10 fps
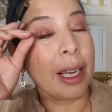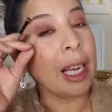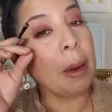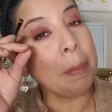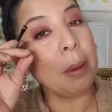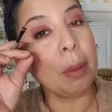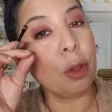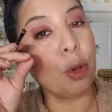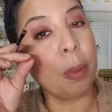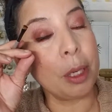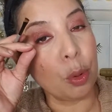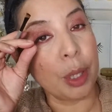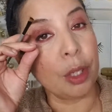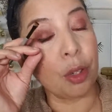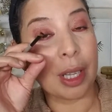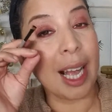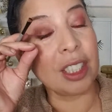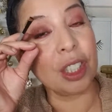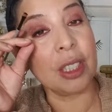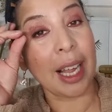kind of peeping through between your
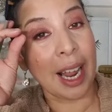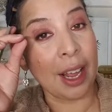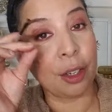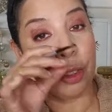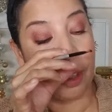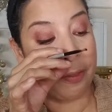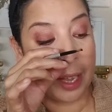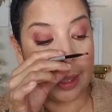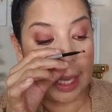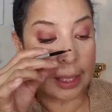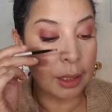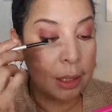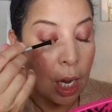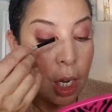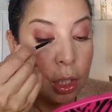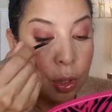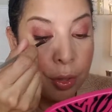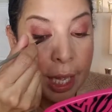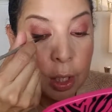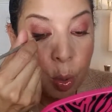lashes and the fake lashes. So
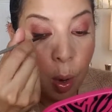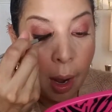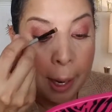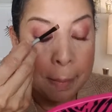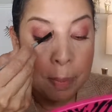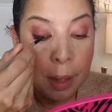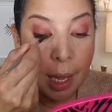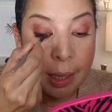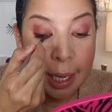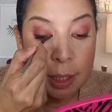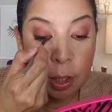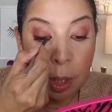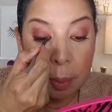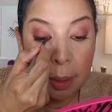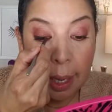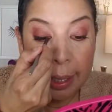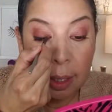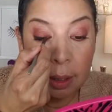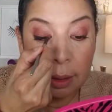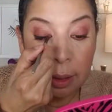that's why I like to apply
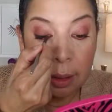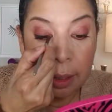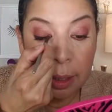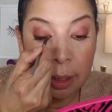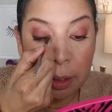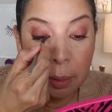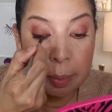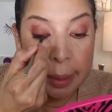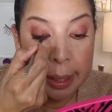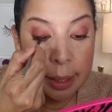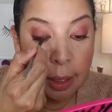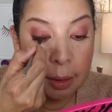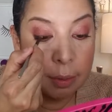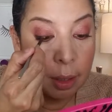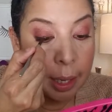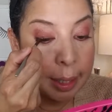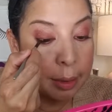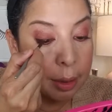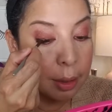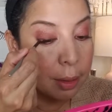a little bit of
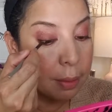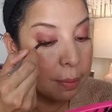liner.